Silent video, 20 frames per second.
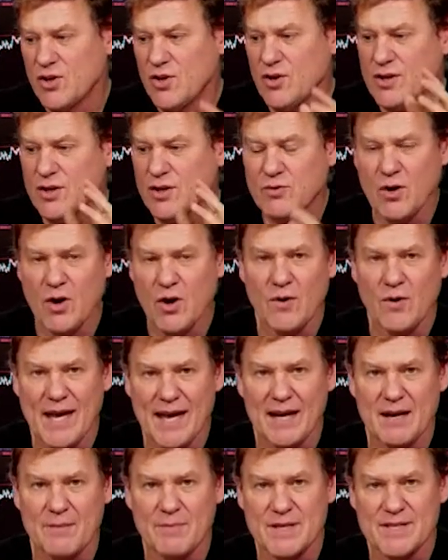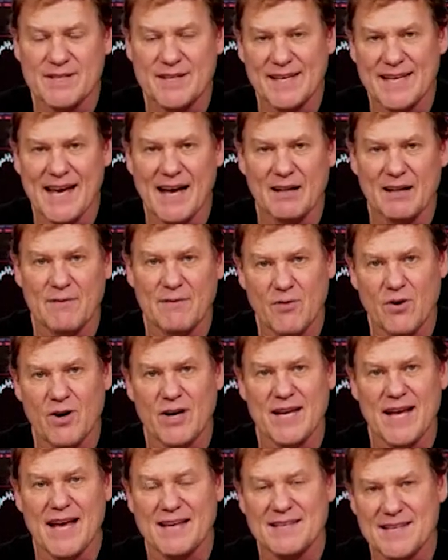You can grow cannabis in
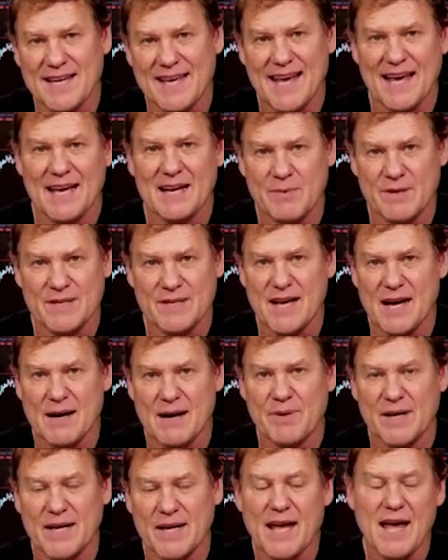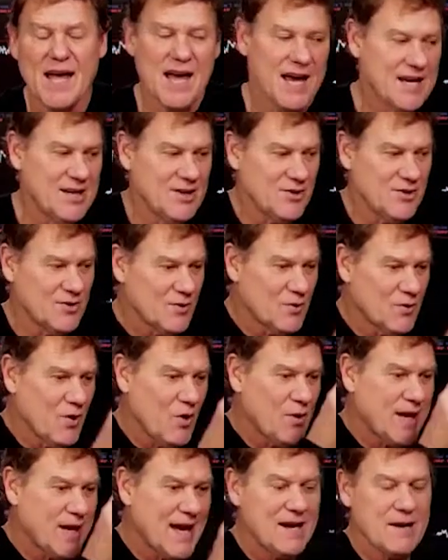California as a cannabis company, and you can
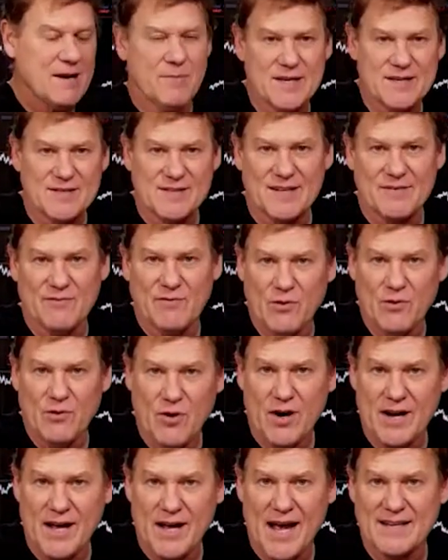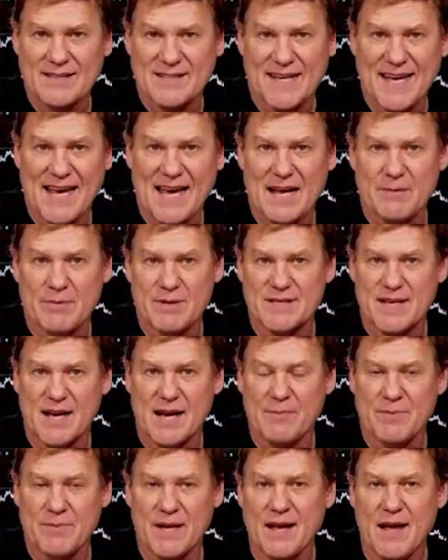grow cannabis in Florida as a cannabis
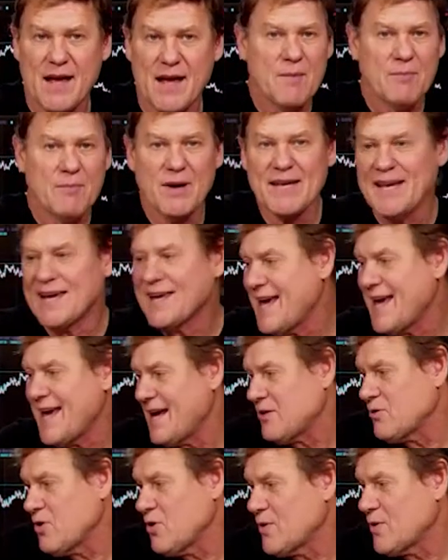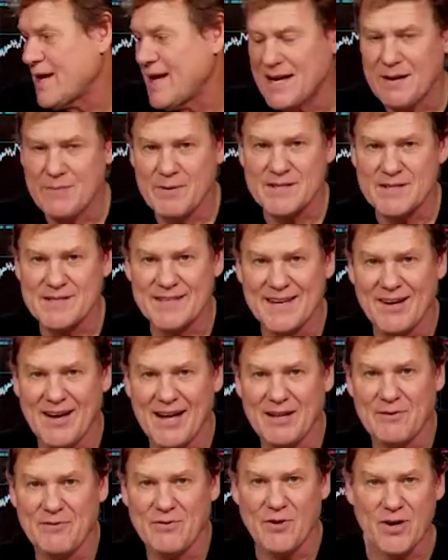company, but you can't grow cannabis in
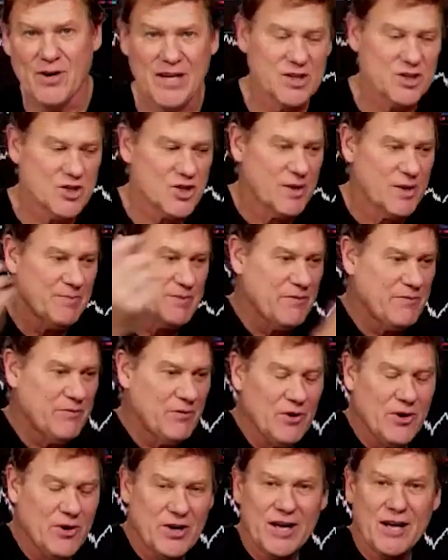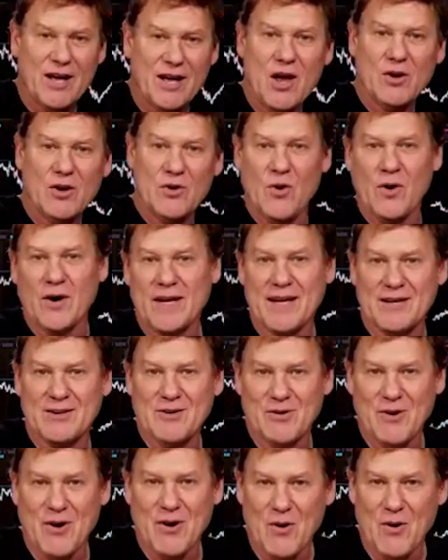California and ship it to Florida, nor can
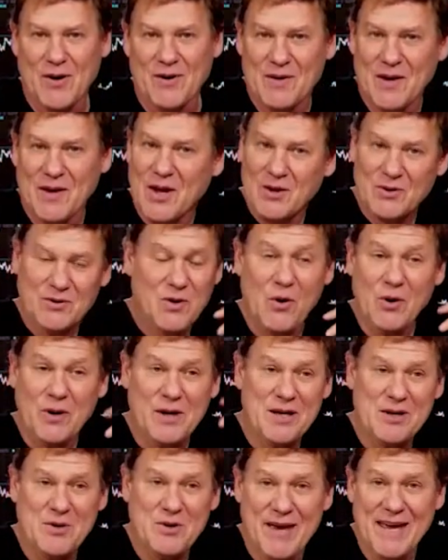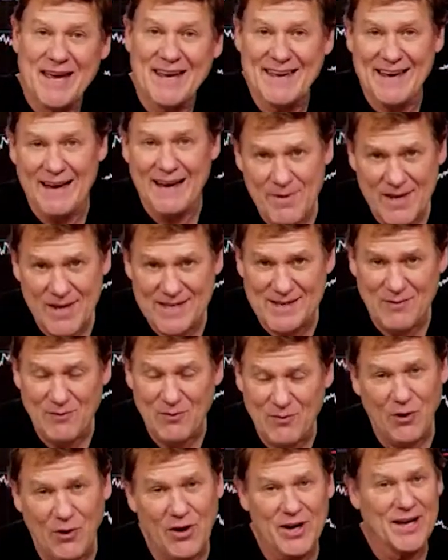you make gummies in
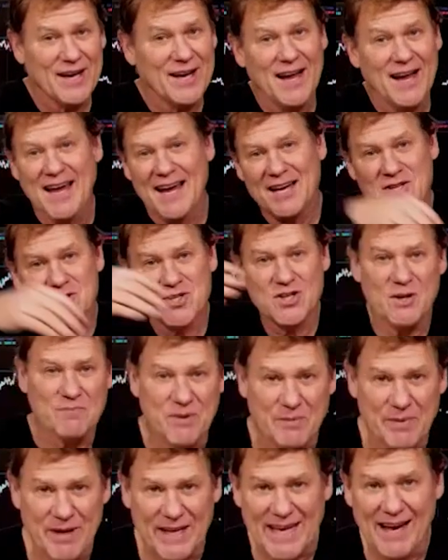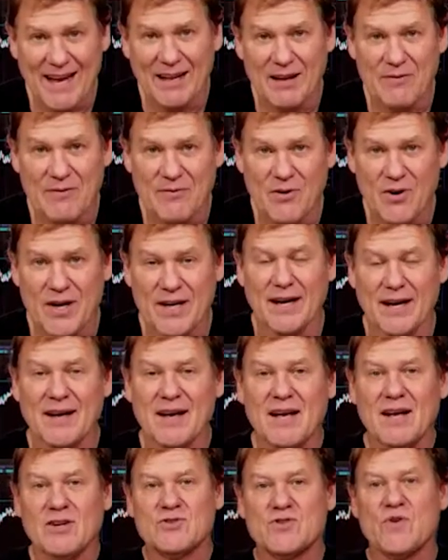Florida and ship them to California.
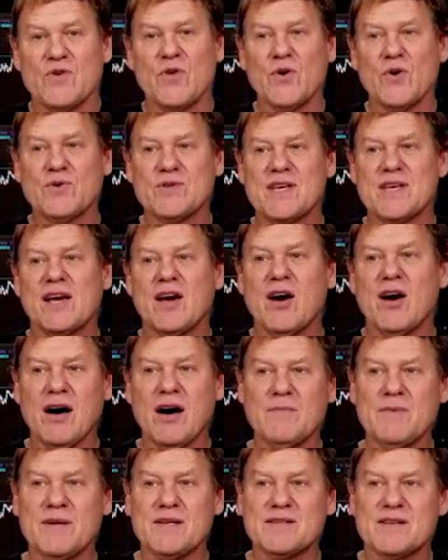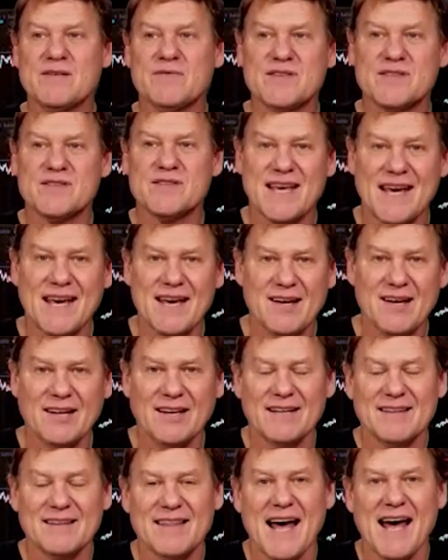So those economies of
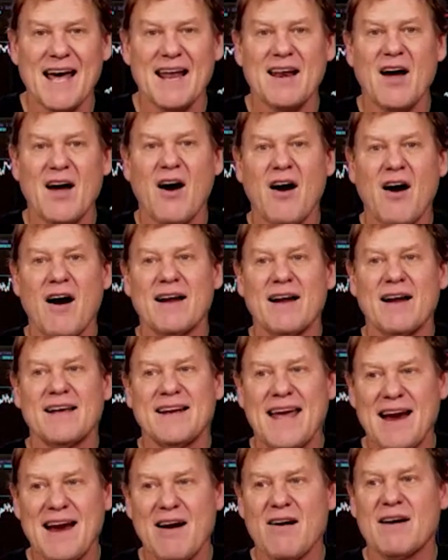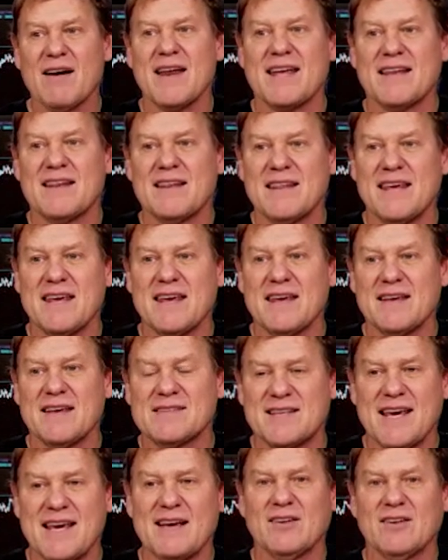scale that are inherent in the
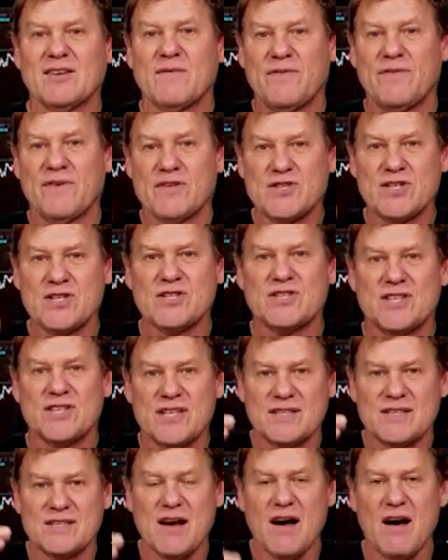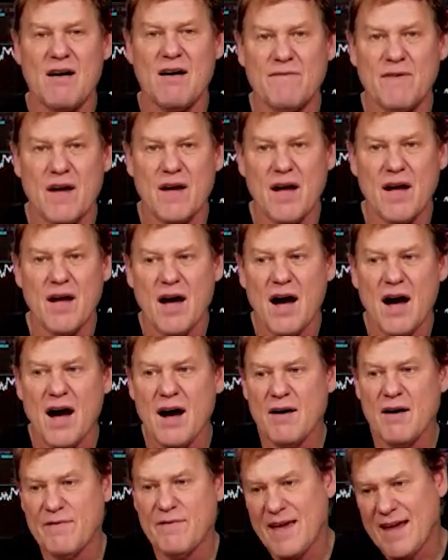scaled efficiencies of
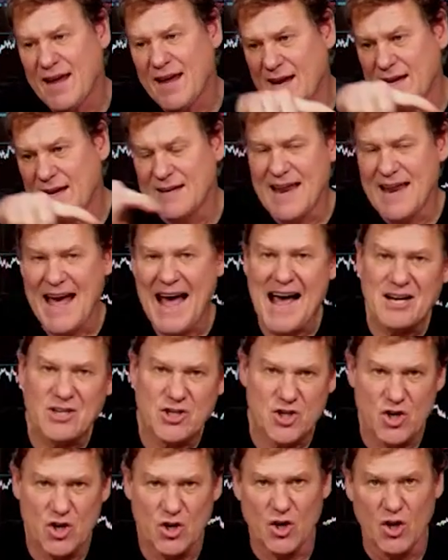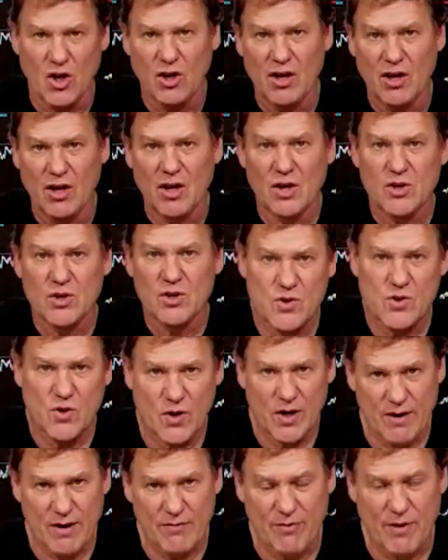a national
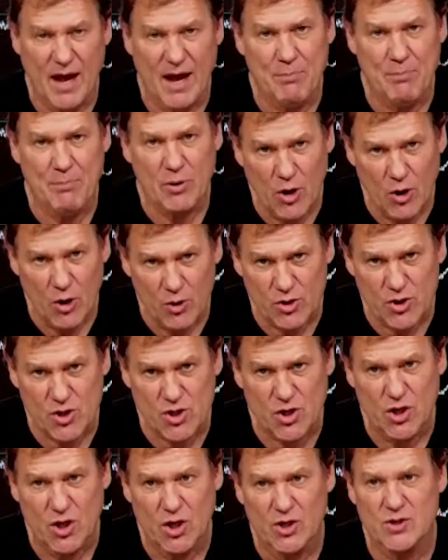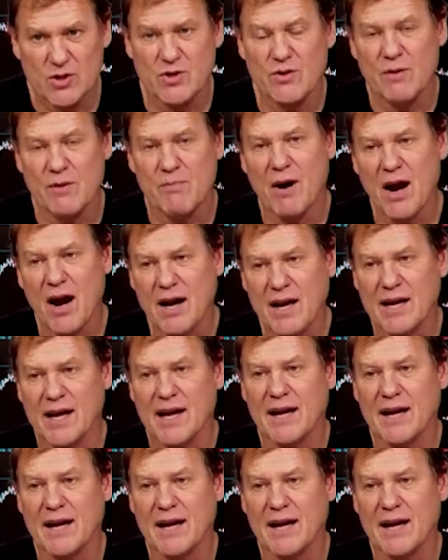sort of approach to the market.